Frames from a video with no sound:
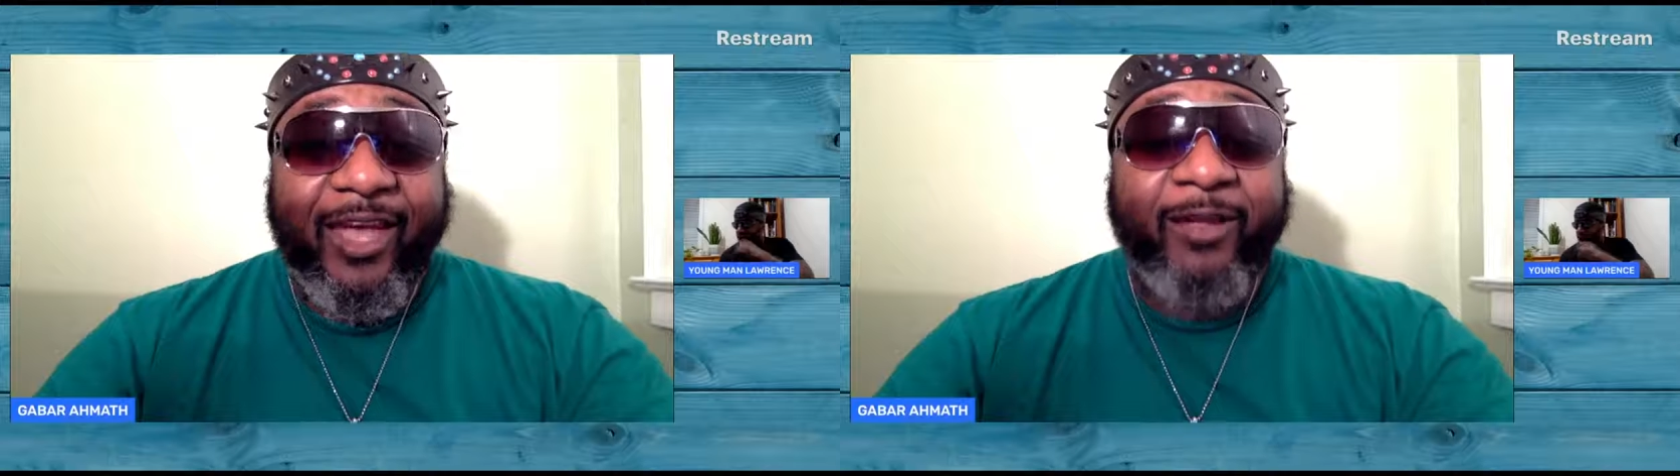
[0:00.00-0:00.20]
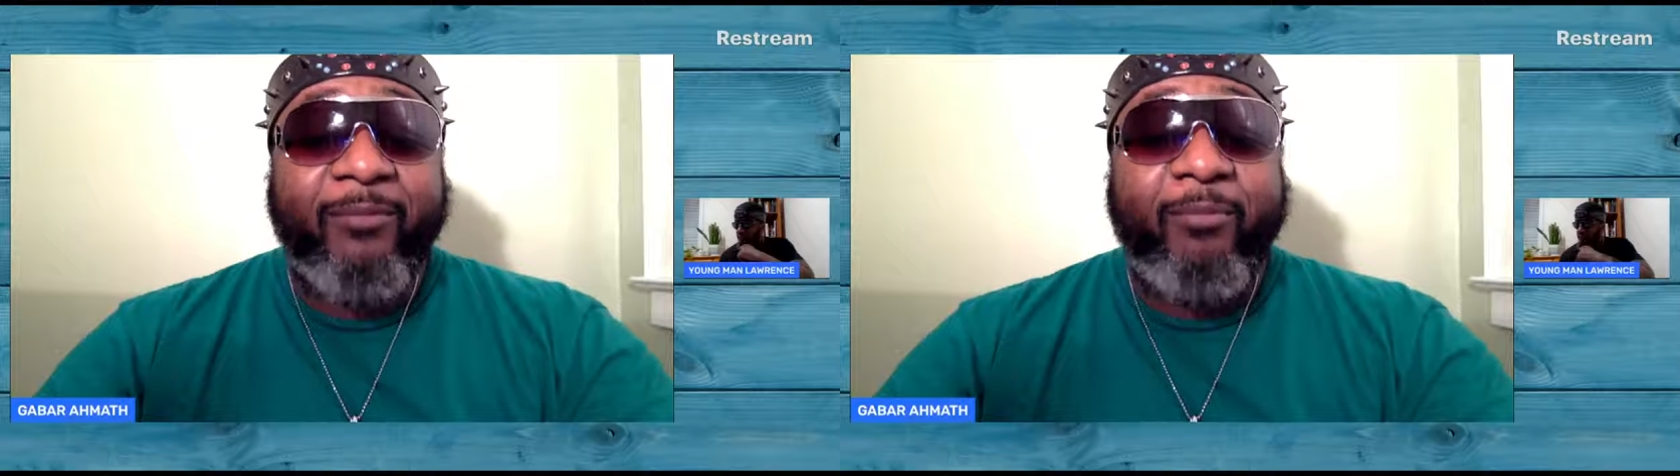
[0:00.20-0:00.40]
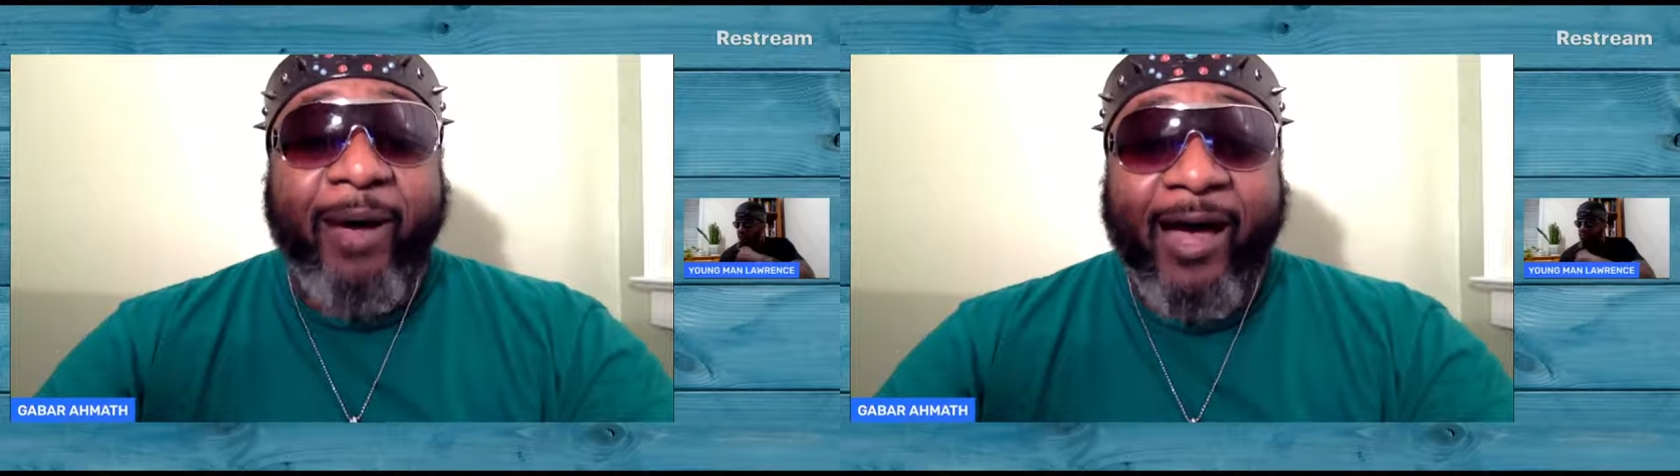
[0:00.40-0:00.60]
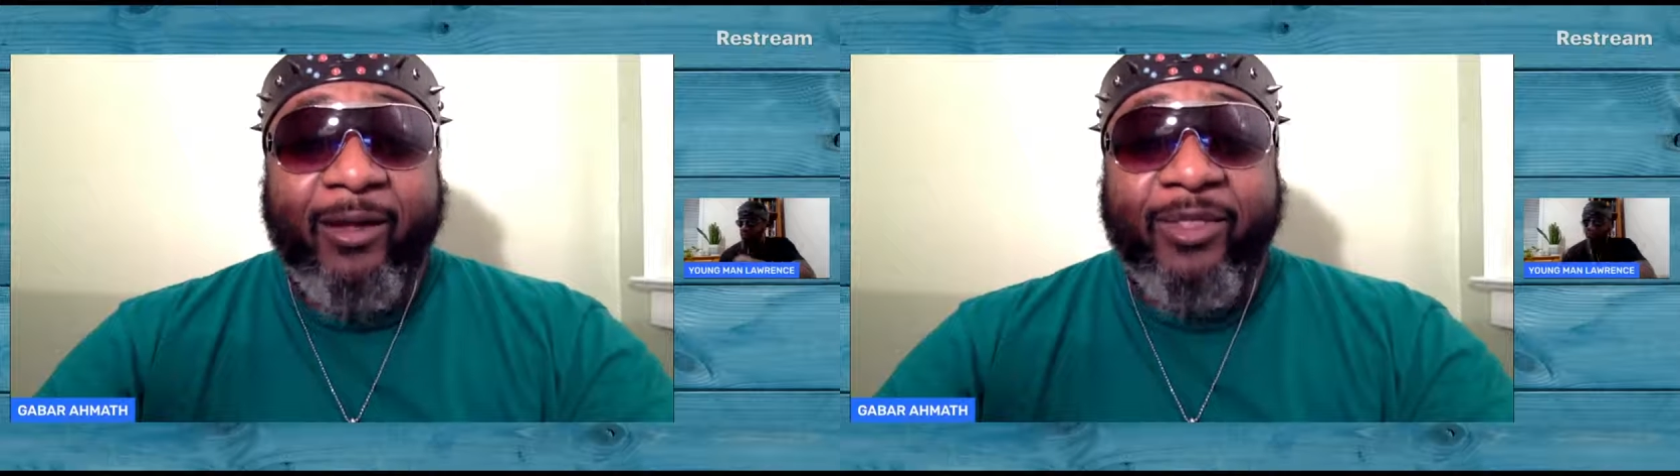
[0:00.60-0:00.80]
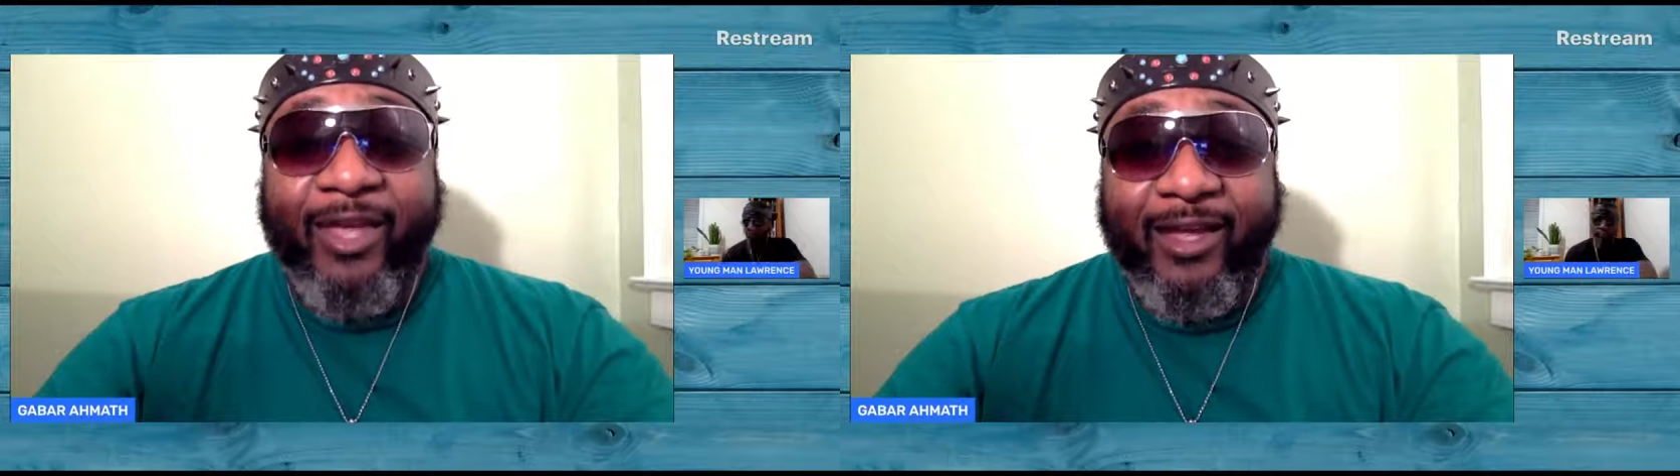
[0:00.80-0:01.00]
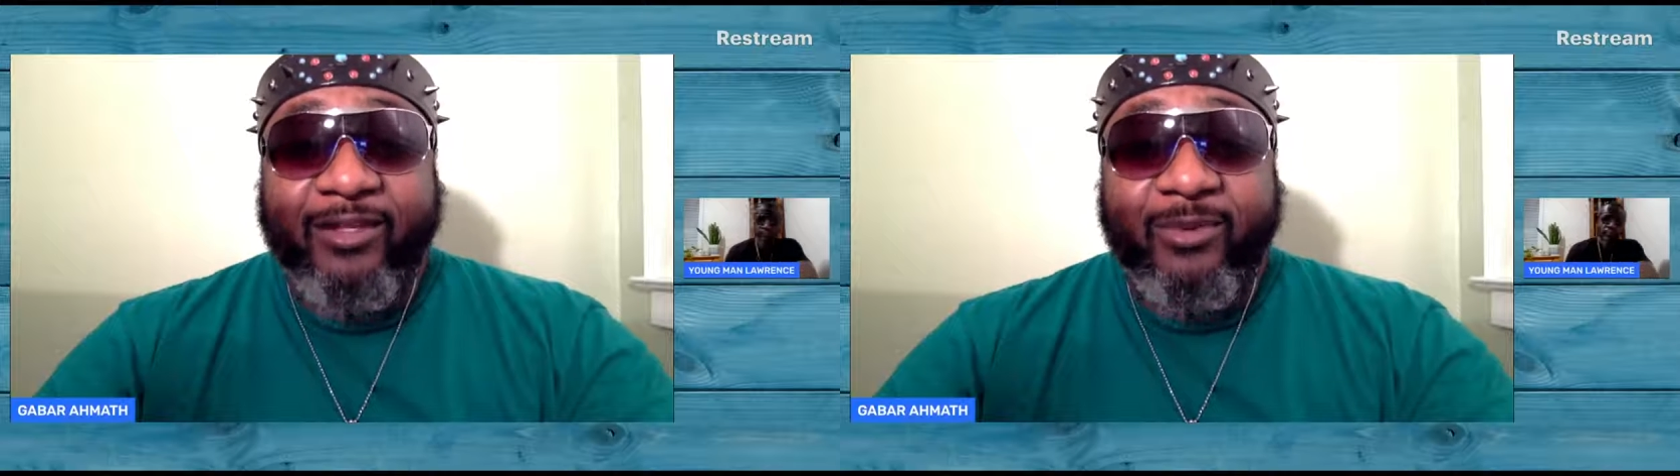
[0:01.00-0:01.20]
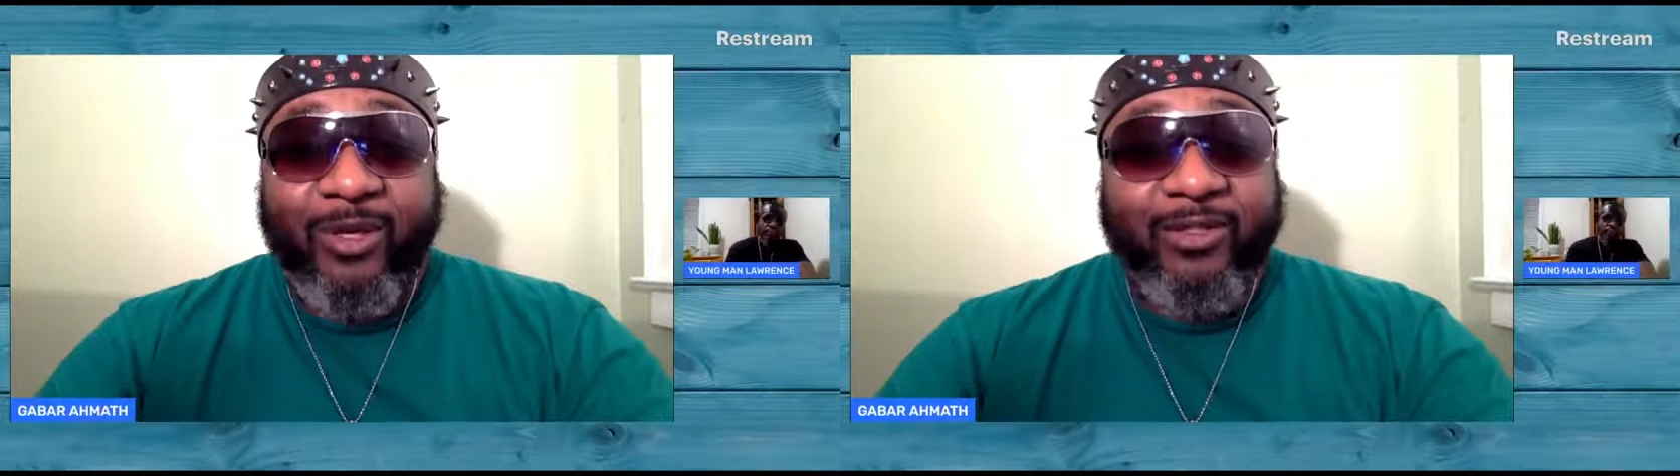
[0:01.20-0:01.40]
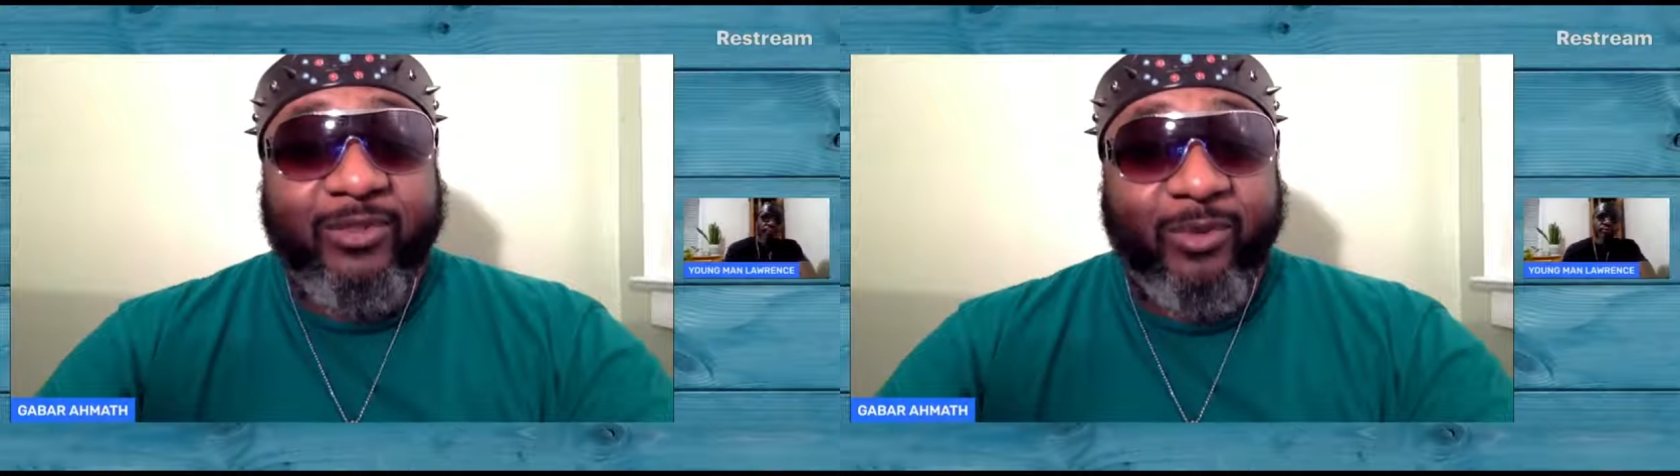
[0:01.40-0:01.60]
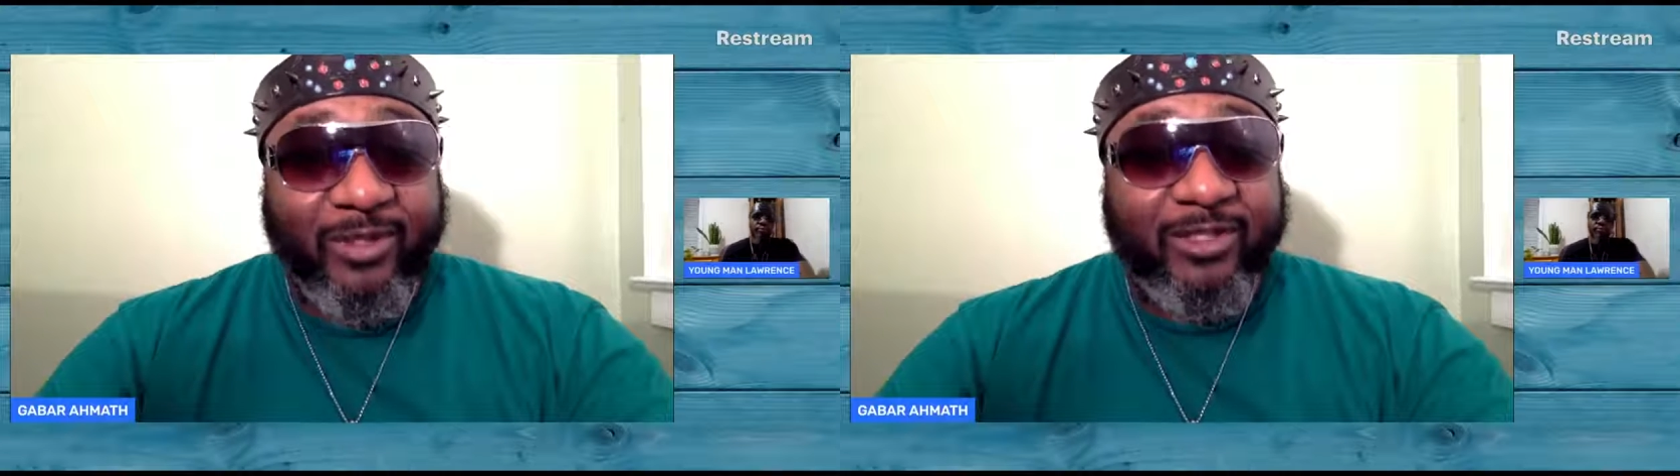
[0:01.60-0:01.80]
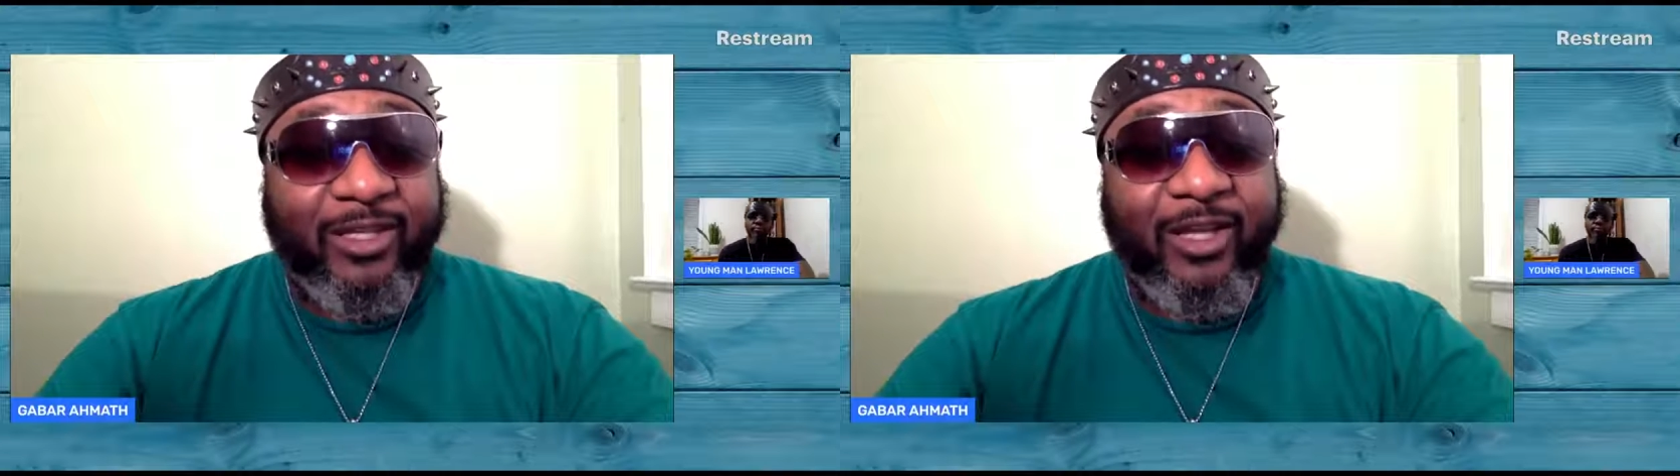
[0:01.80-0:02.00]
and bow the head to us
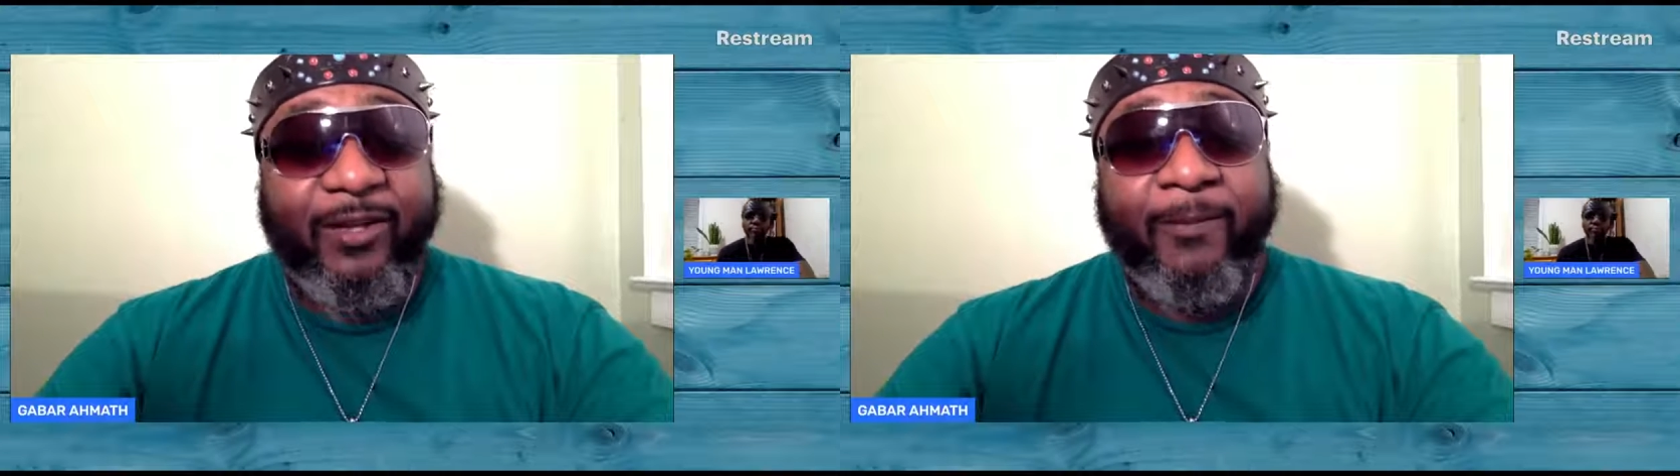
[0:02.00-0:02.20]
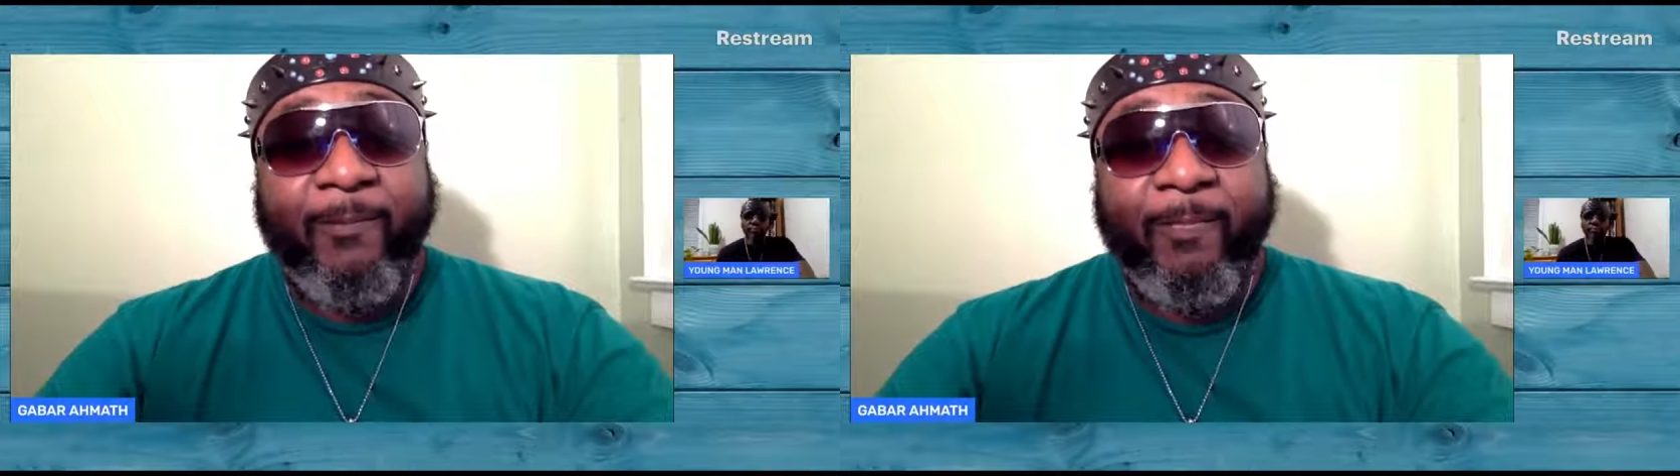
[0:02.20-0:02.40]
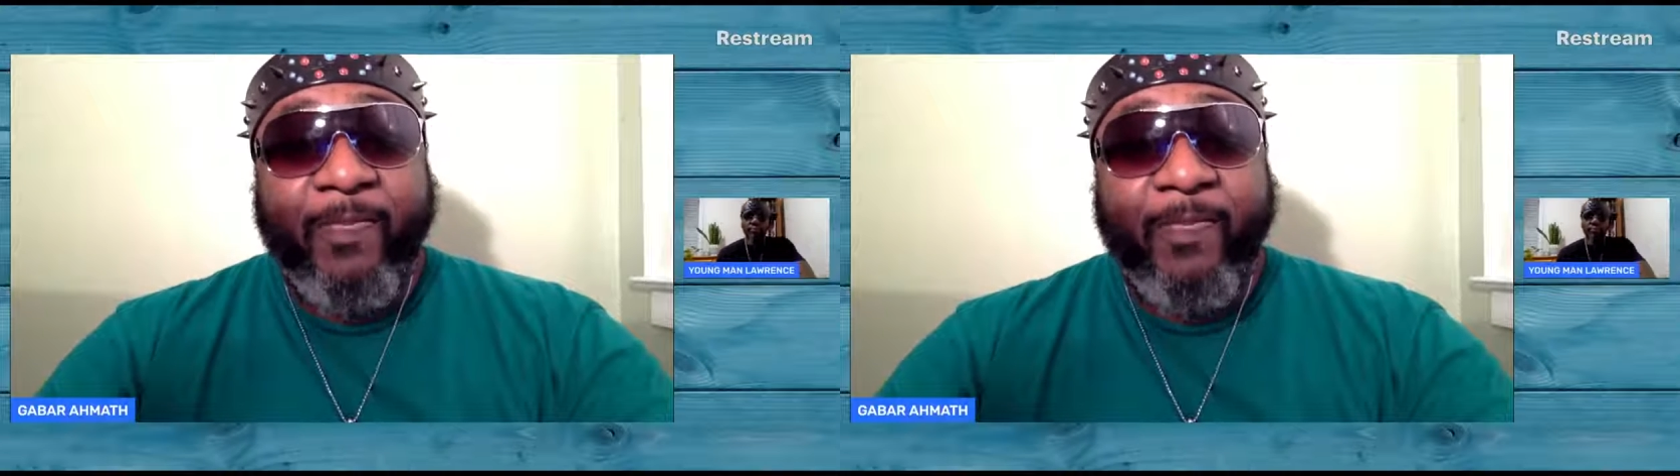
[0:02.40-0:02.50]
once again.